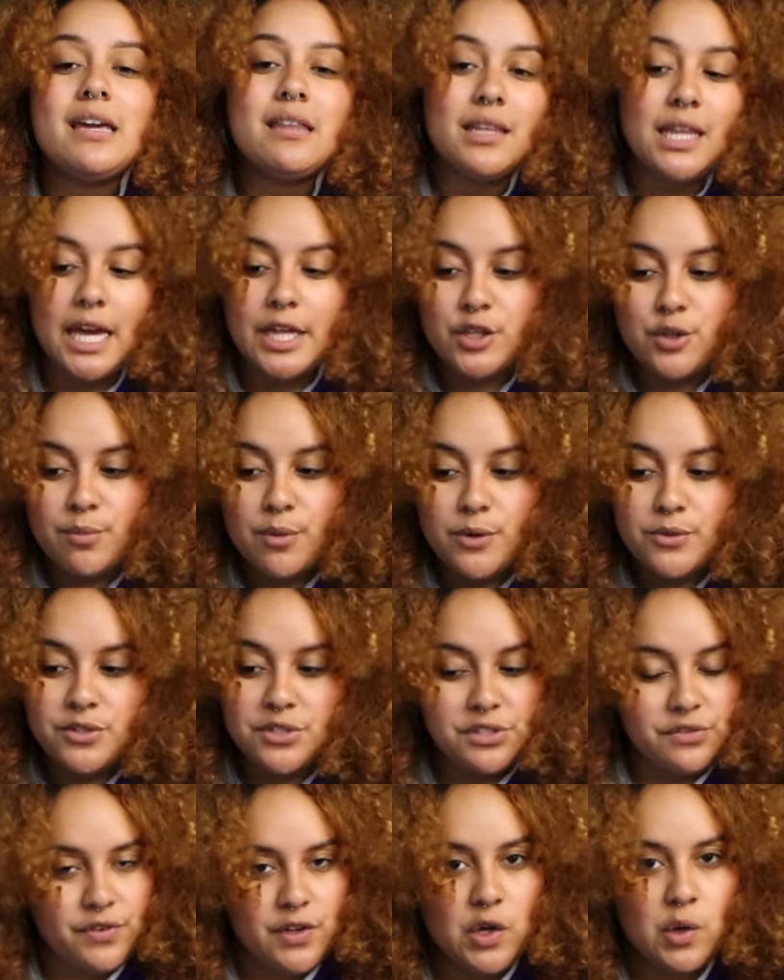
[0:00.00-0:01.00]
in
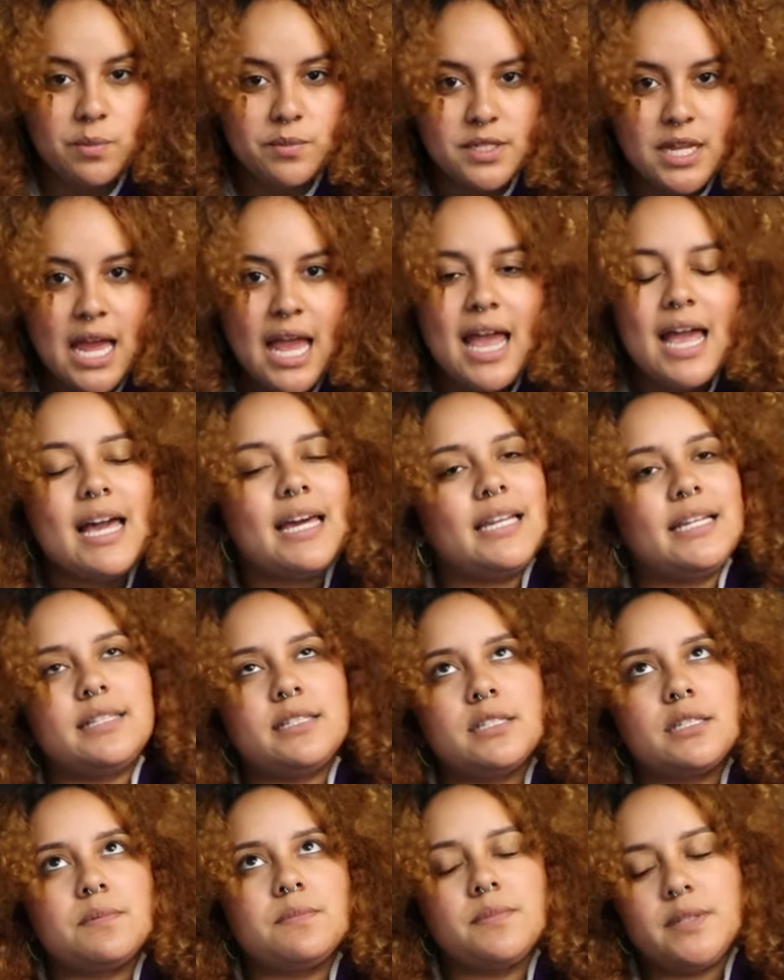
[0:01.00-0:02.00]
Lanthimos' films, and
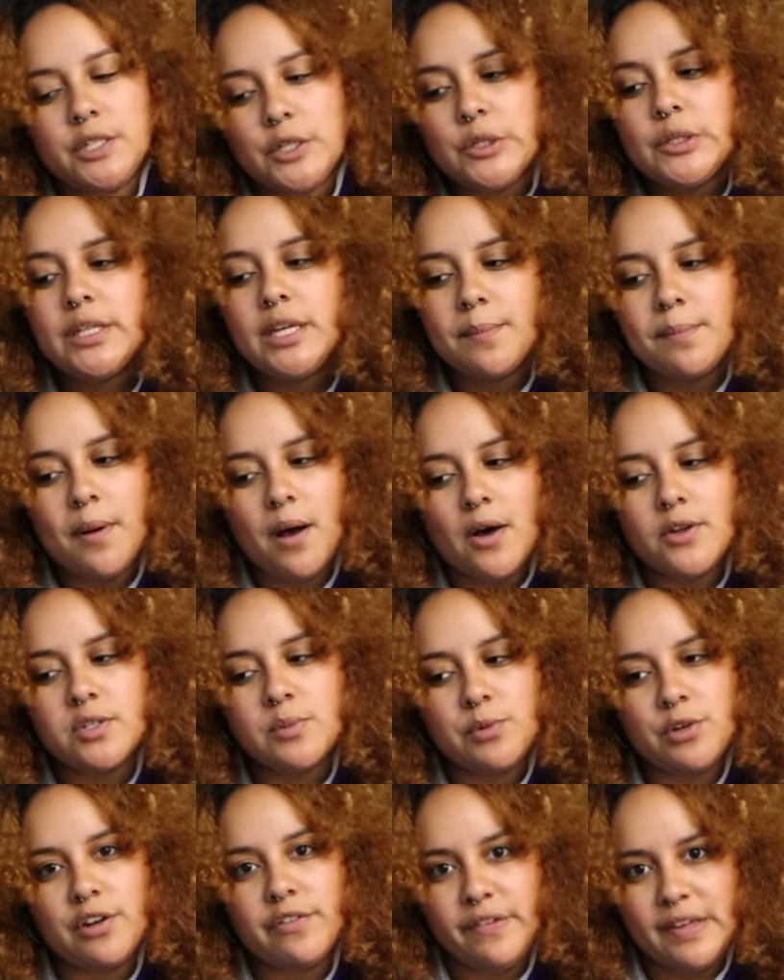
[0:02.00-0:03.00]
it's nearly
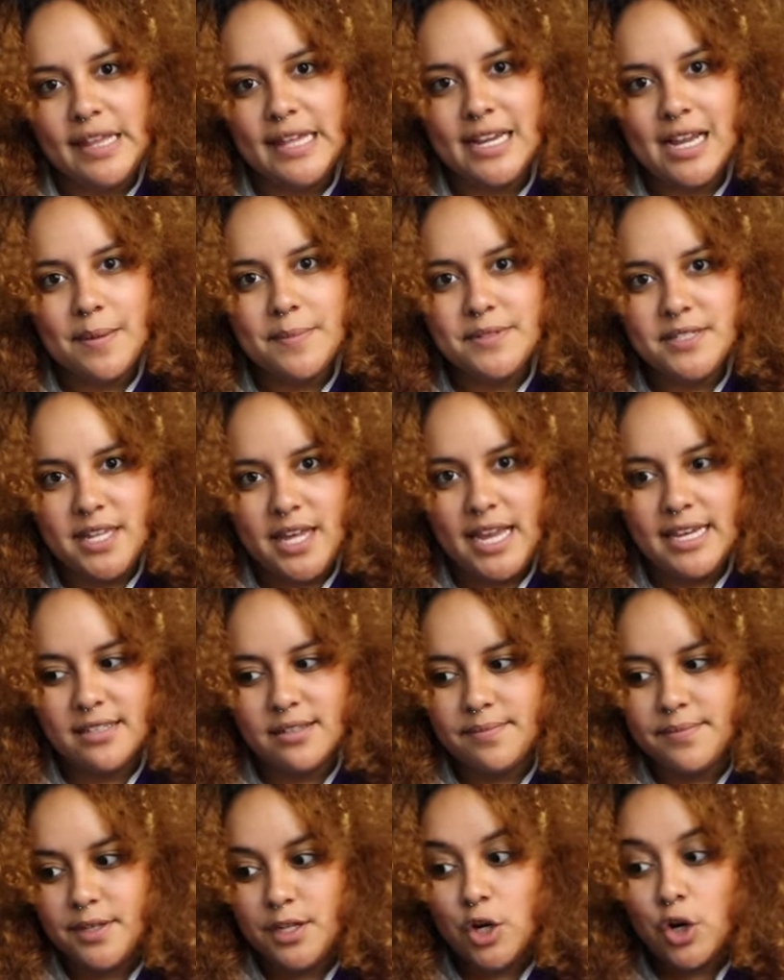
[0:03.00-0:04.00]
impossible to feel like I'm saying
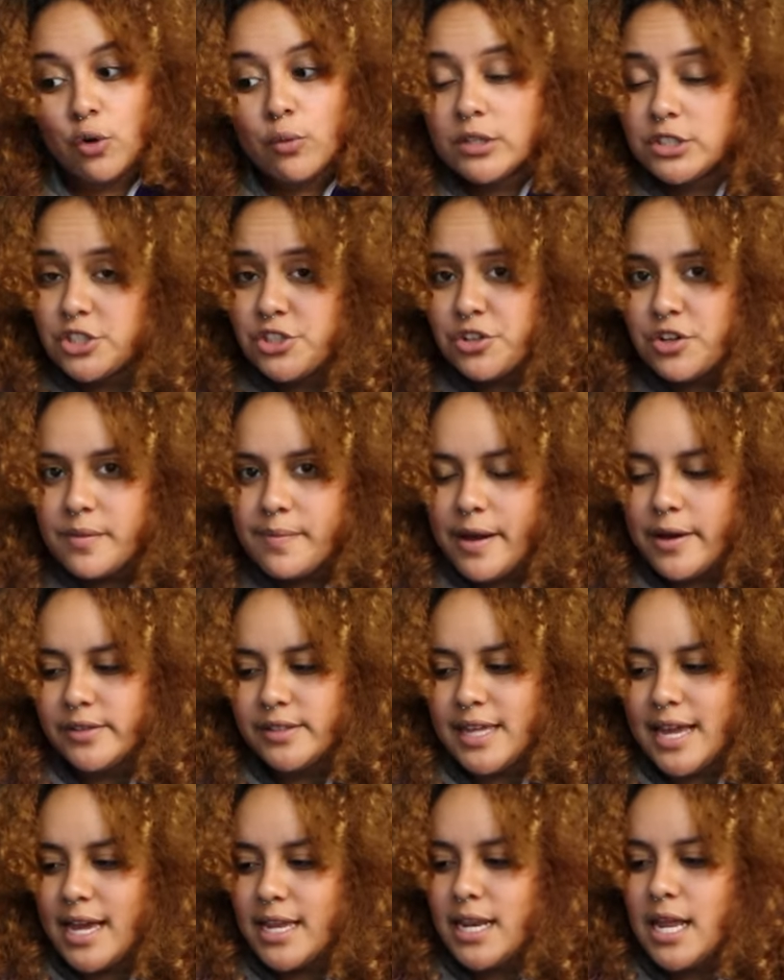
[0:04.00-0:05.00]
something original about
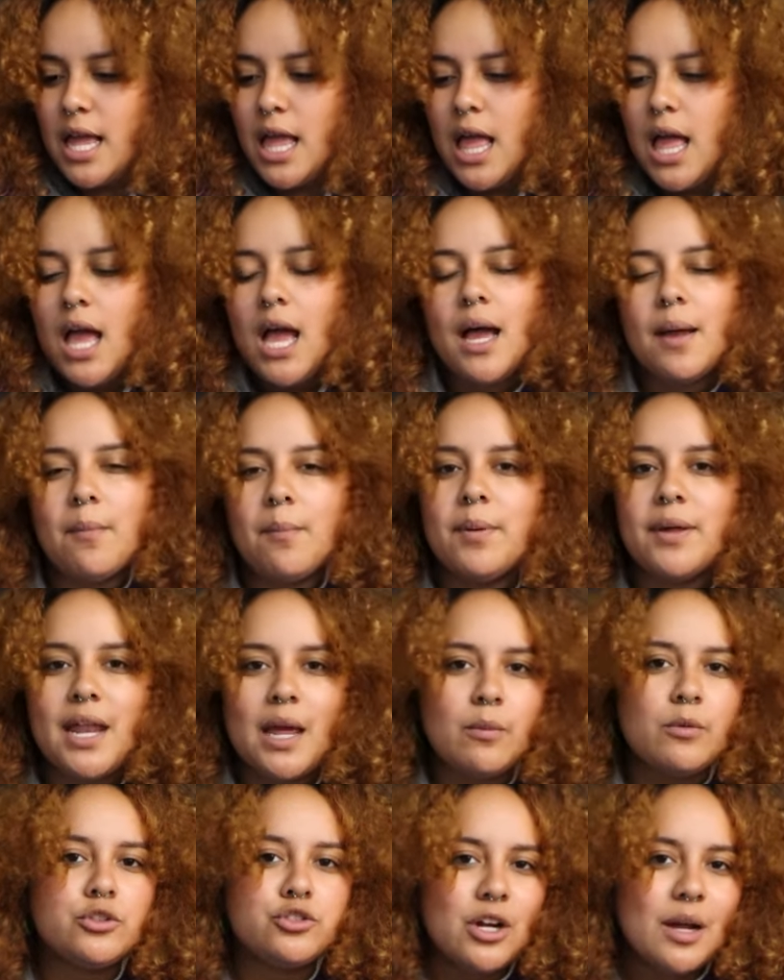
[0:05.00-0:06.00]
that, but
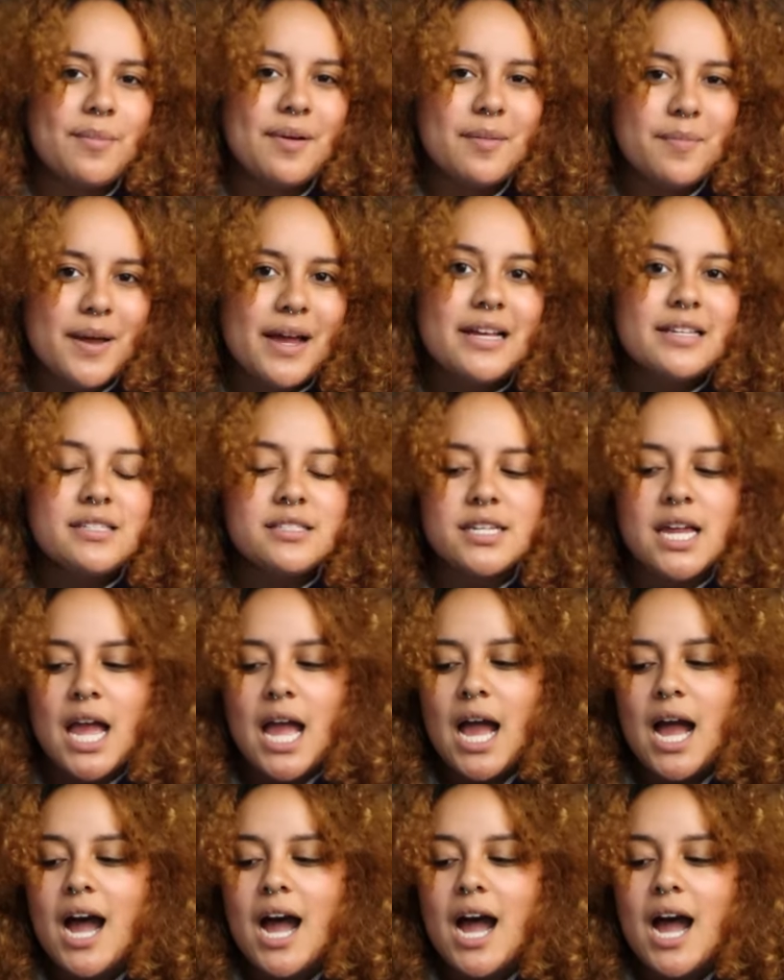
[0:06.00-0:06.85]
I will try my best.